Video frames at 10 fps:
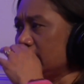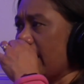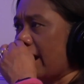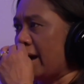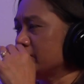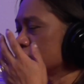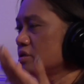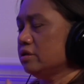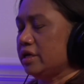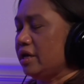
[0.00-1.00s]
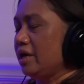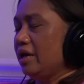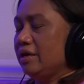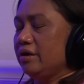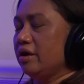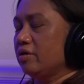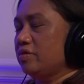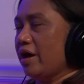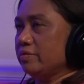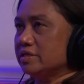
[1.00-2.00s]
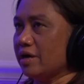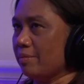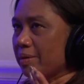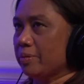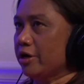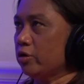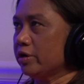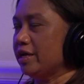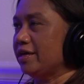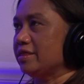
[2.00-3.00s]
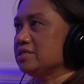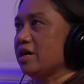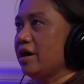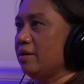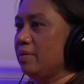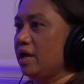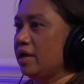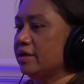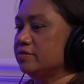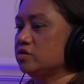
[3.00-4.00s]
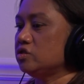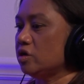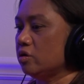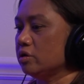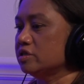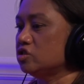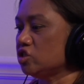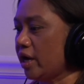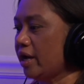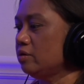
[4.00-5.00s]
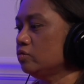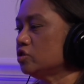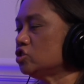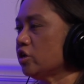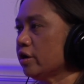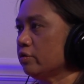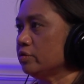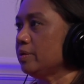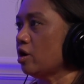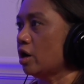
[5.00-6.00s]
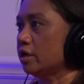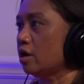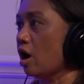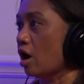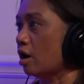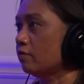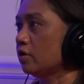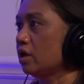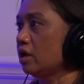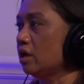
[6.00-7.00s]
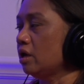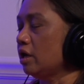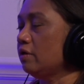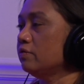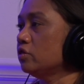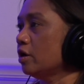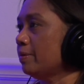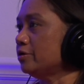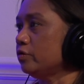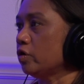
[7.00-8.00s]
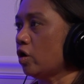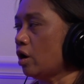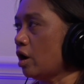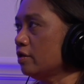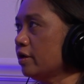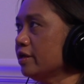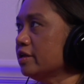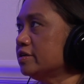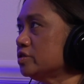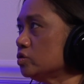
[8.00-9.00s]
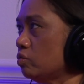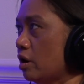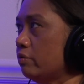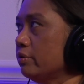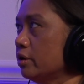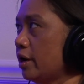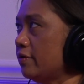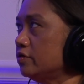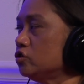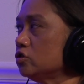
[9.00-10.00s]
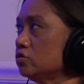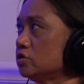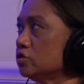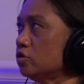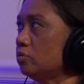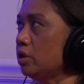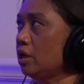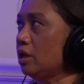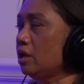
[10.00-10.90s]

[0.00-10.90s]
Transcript: Yeah, absolutely. That was not my priority at the time. And so, because Chad was sharing with me on and off, he even thought about doing online classes while we were at the children's home,